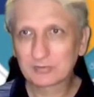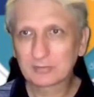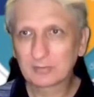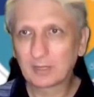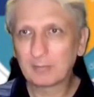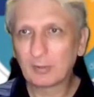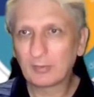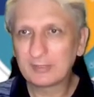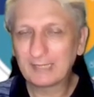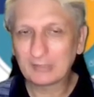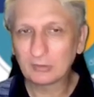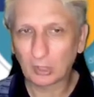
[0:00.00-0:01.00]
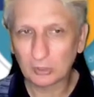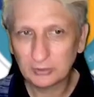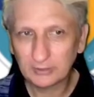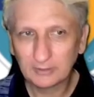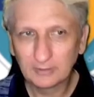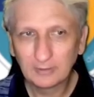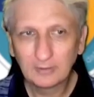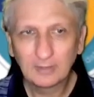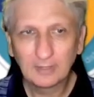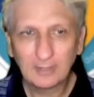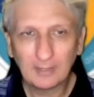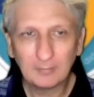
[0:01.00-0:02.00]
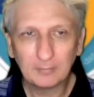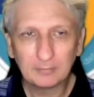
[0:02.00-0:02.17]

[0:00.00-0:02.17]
impacts upon the technology,